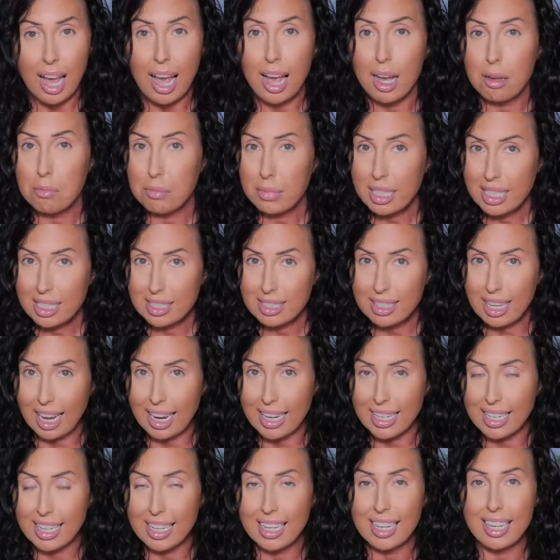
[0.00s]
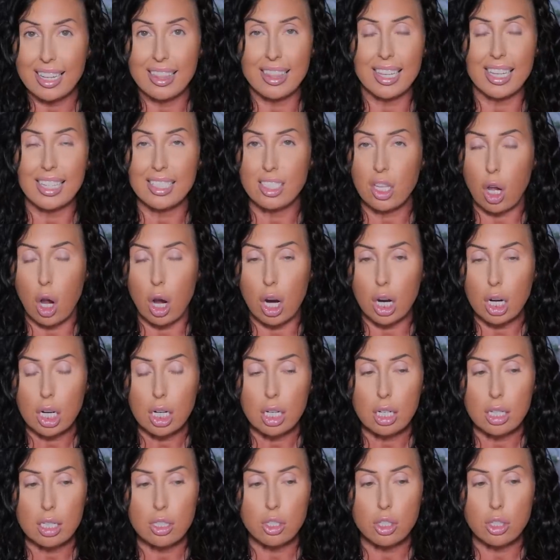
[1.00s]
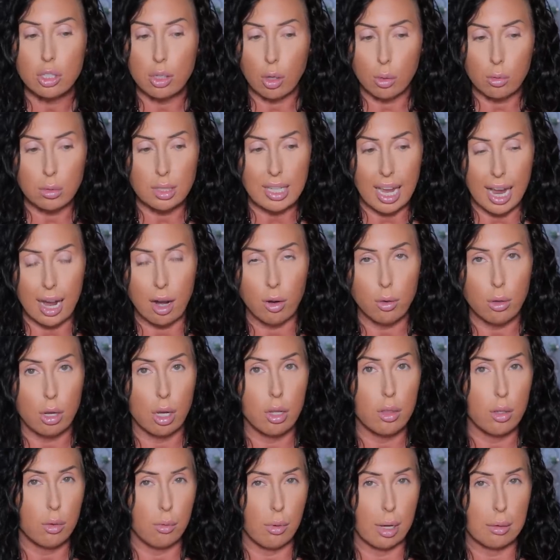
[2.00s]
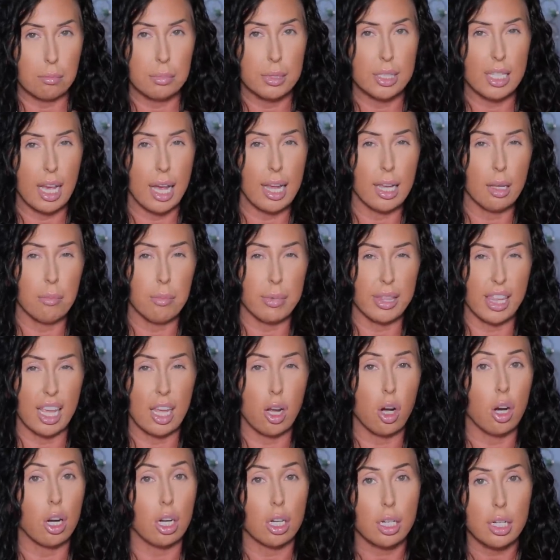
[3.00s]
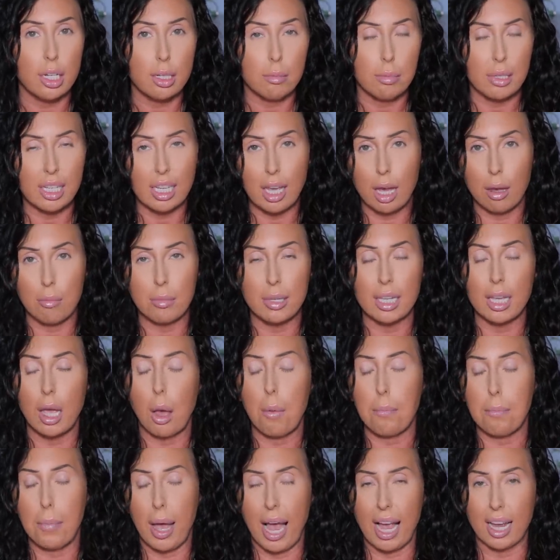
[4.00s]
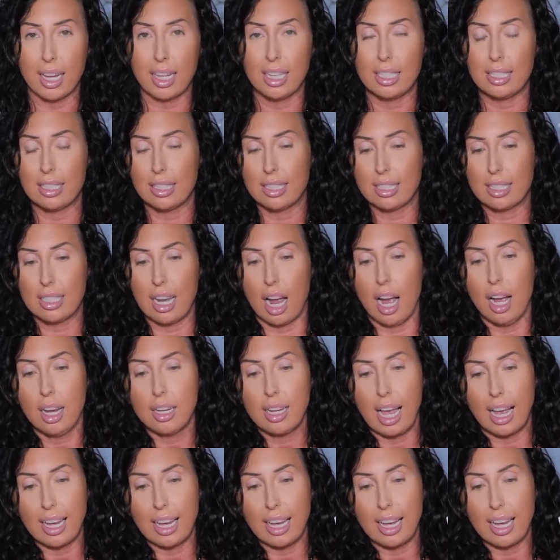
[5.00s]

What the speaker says: I'm excited. These are sold out on the website, but they are going to be coming back in stock.